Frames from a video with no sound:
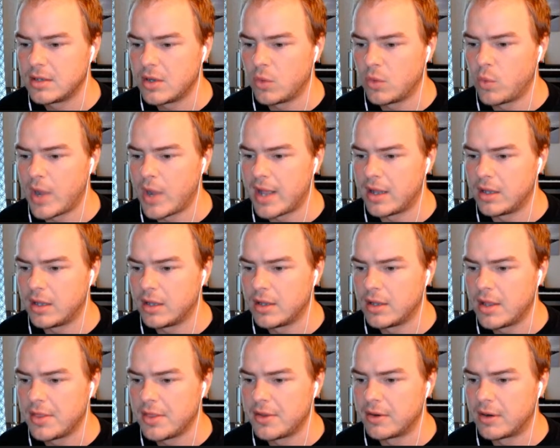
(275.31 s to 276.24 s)
While
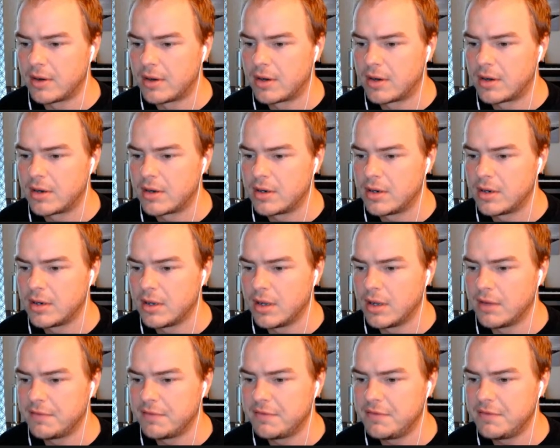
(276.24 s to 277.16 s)
there are
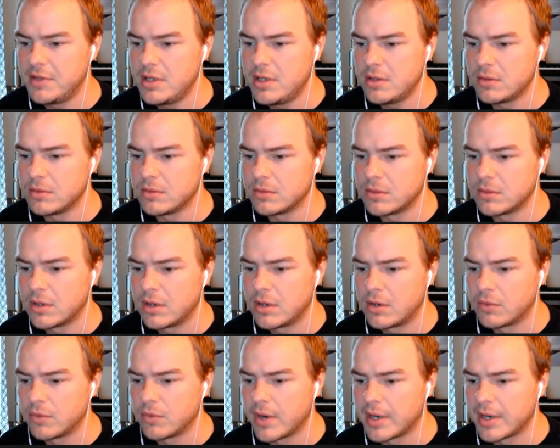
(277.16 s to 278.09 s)
a few
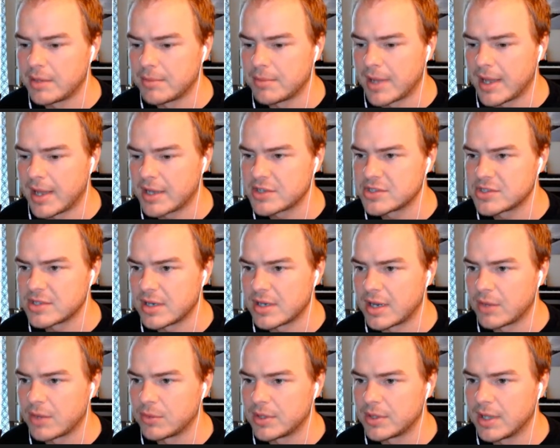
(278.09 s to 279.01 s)
running backs that
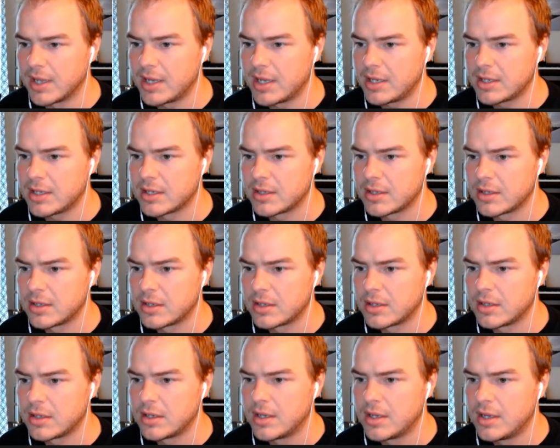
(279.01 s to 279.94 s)
I would like.
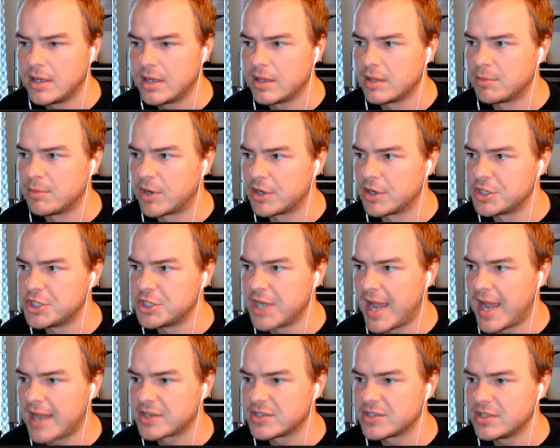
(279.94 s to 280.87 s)
Lamar
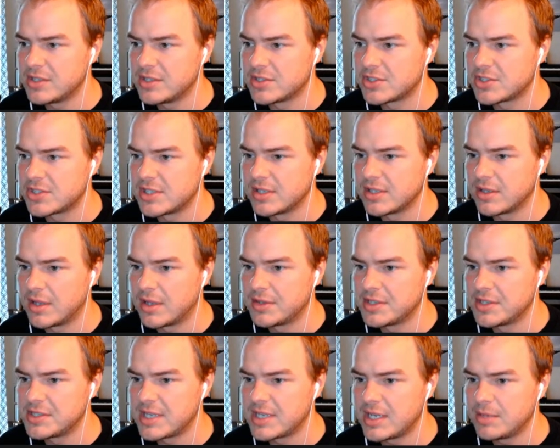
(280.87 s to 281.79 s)
Jackson is still on the
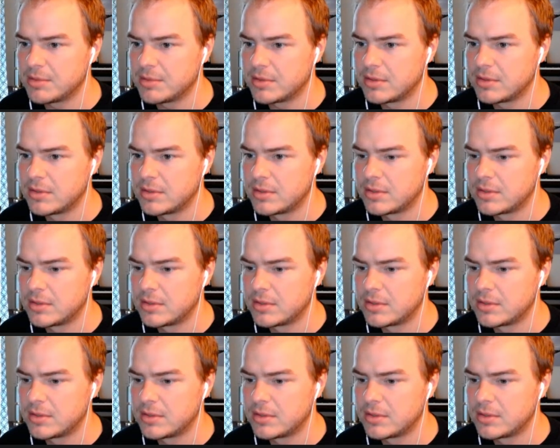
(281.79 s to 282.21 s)
table.